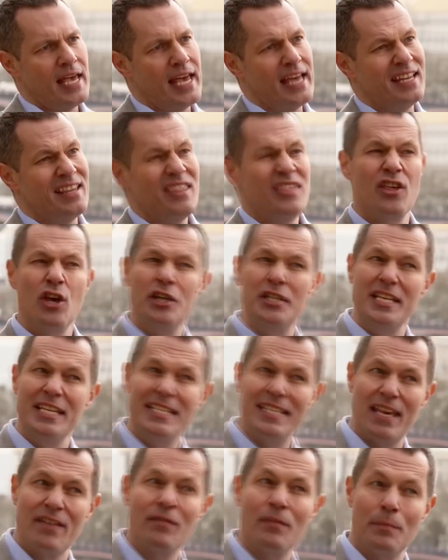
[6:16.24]
and
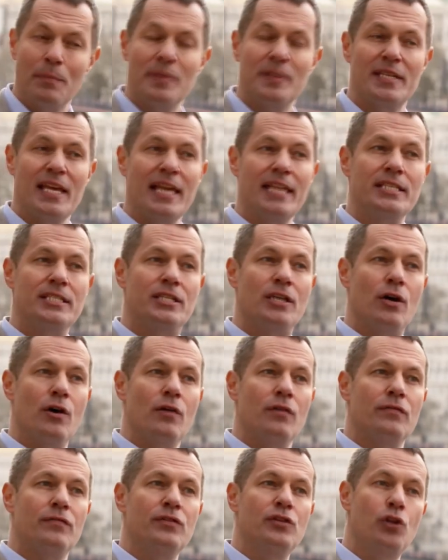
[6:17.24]
37%
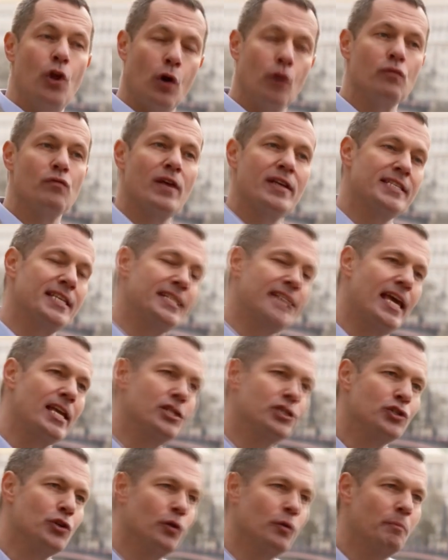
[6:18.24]
of
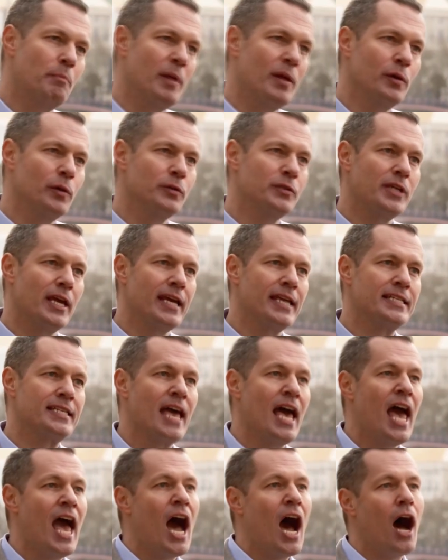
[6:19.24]
non-residential buildings
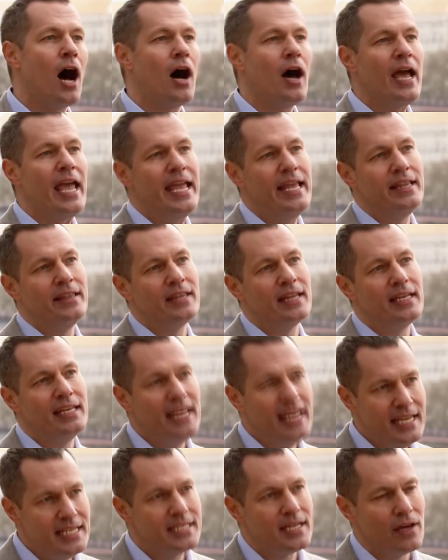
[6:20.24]
are in the
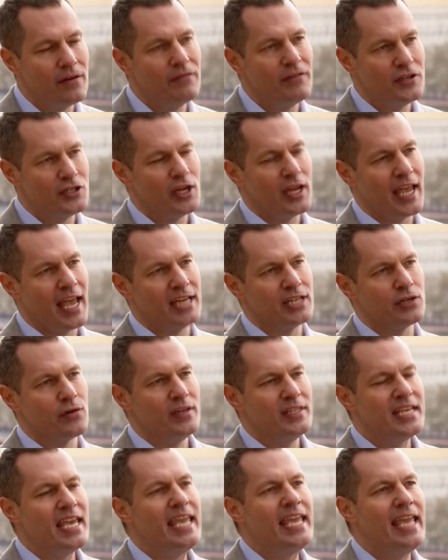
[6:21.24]
least efficient
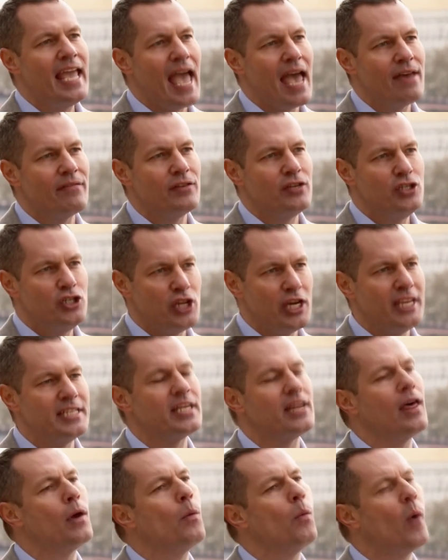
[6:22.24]
categories, E, F and G,
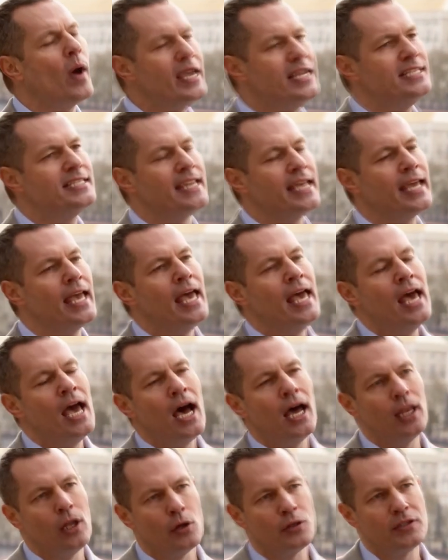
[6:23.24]
so they're wasting
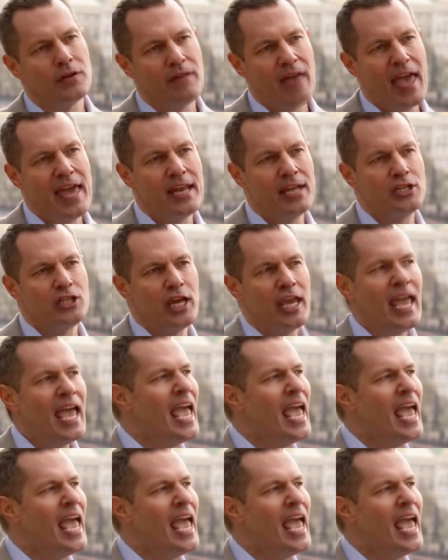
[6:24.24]
a lot of energy.